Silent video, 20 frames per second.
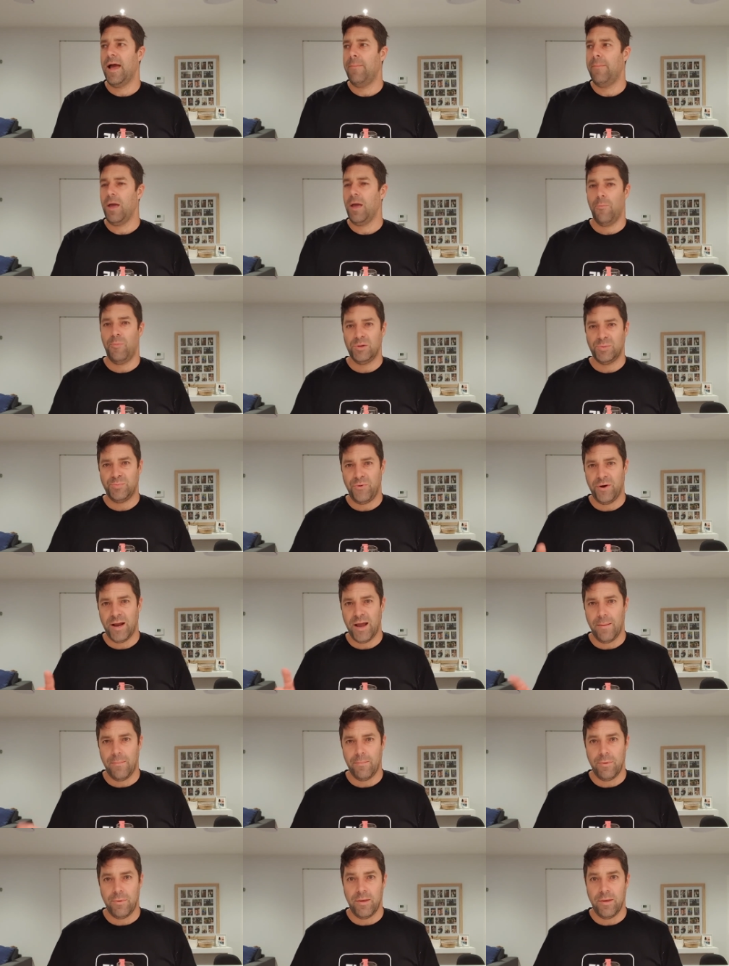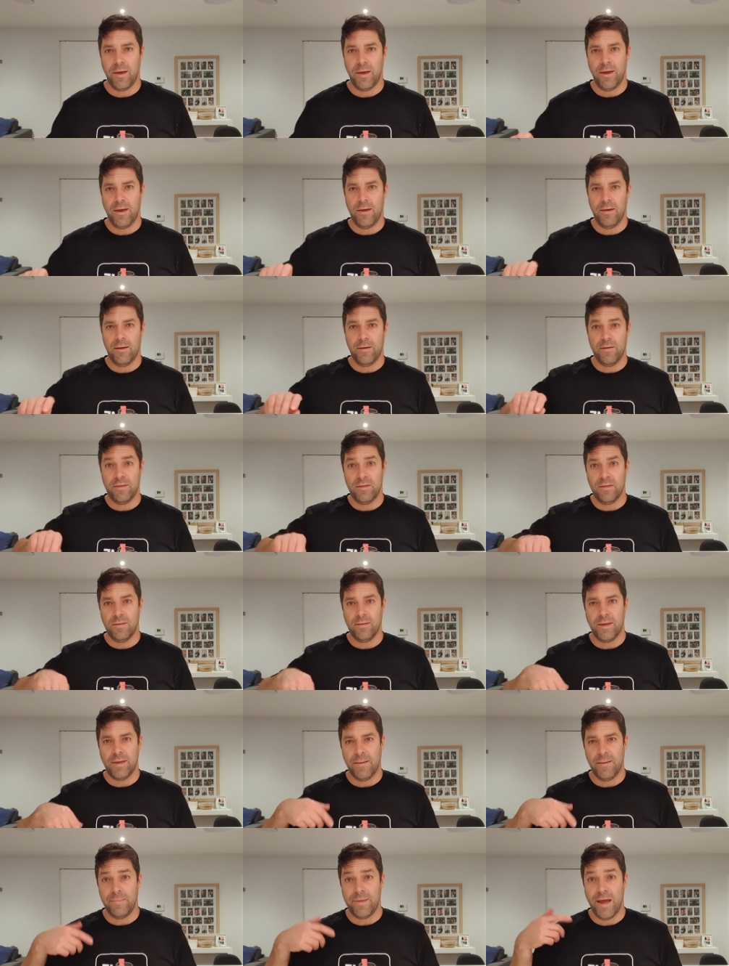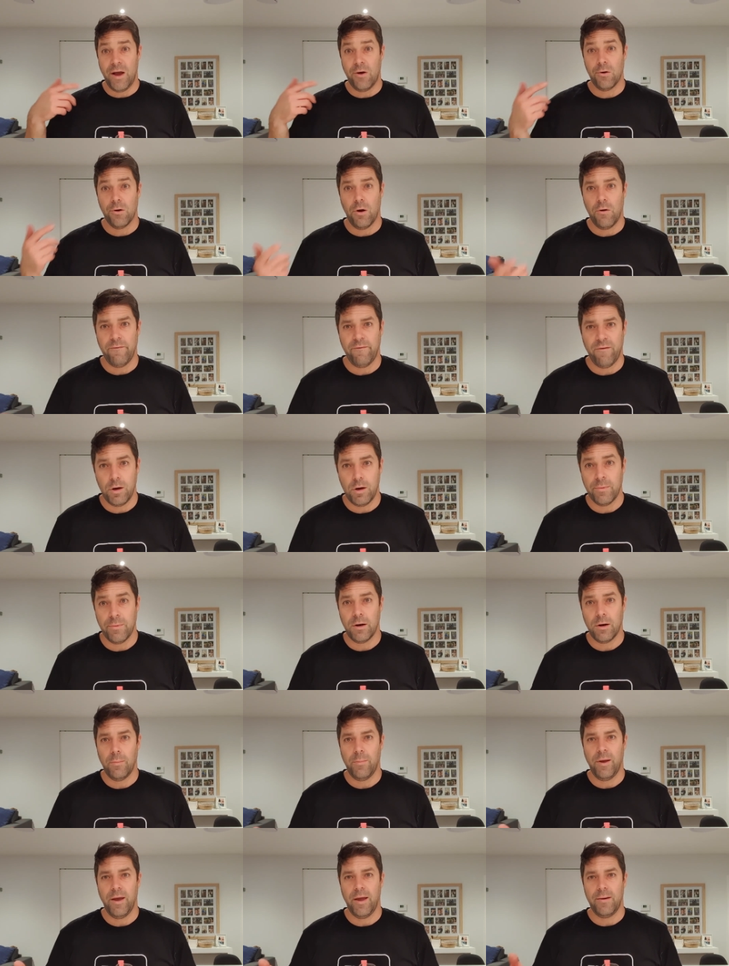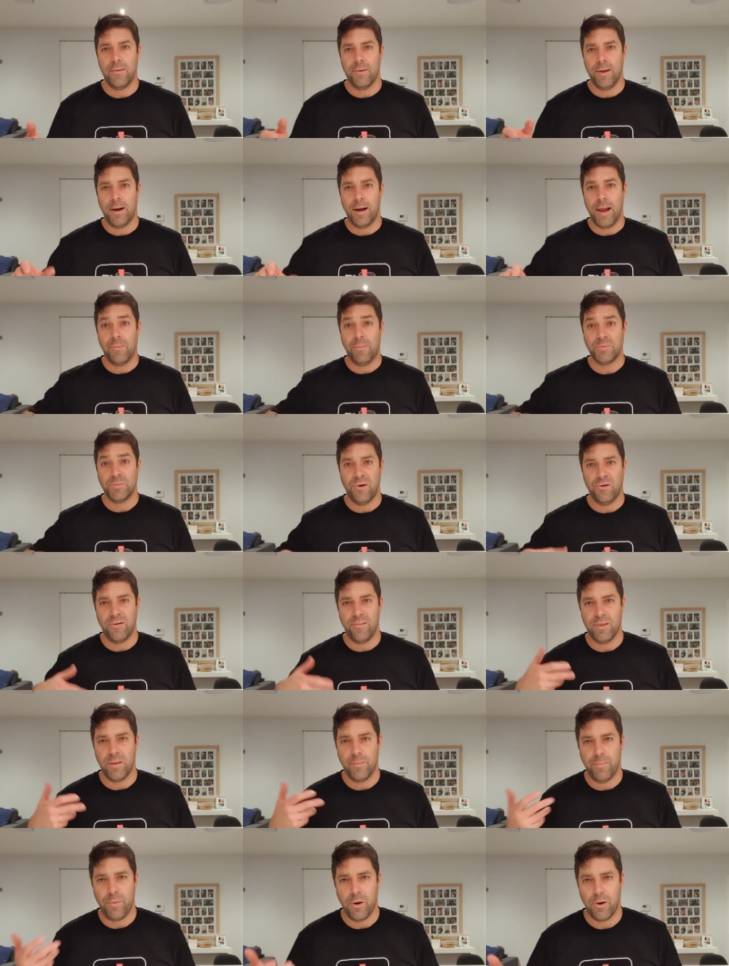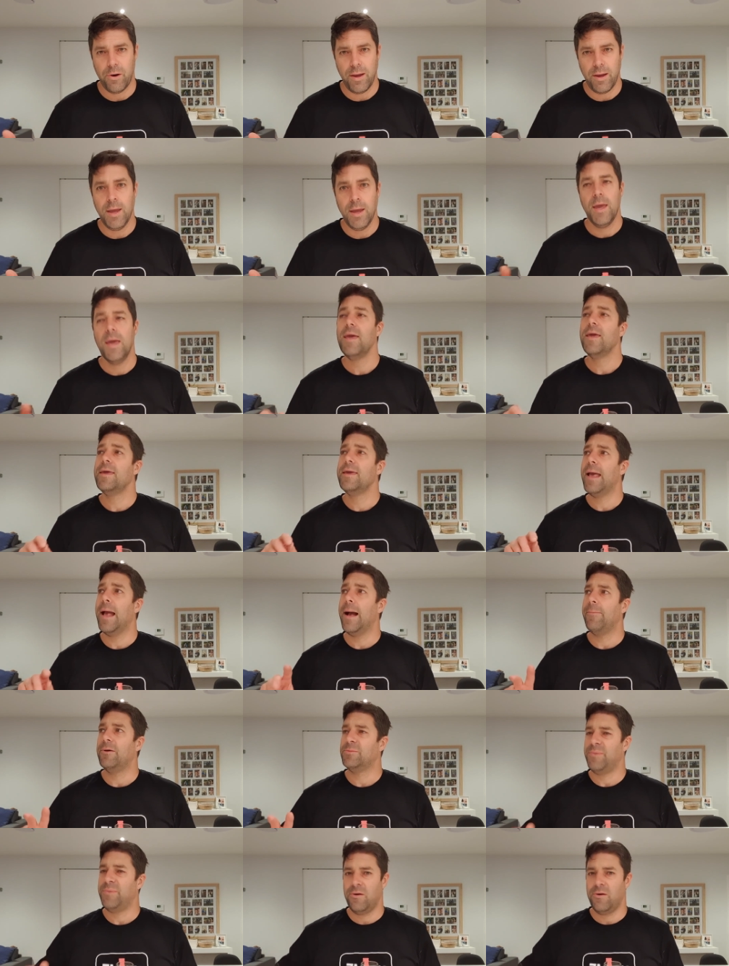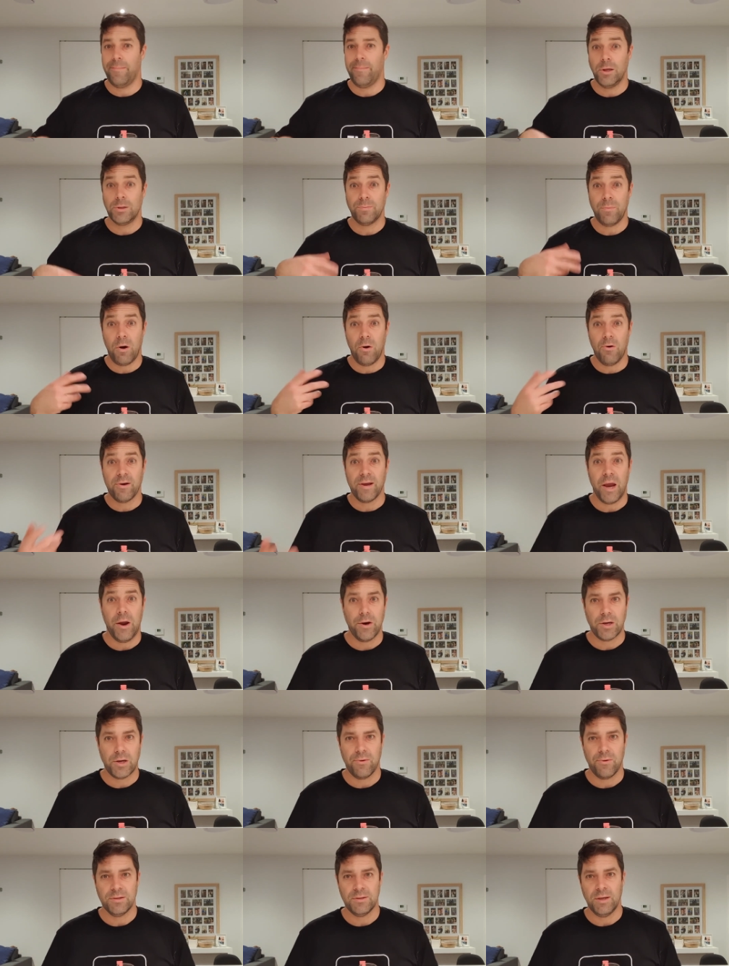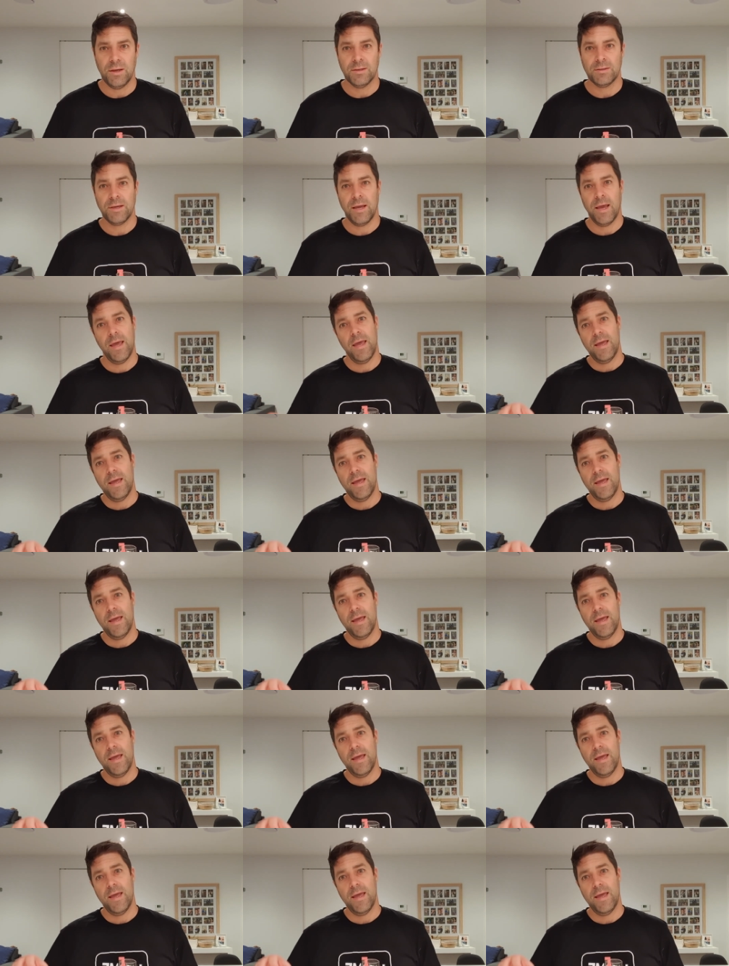help us bring up the alcohol volume a little bit. It'll help us build up the body, help us build up those malt characteristics.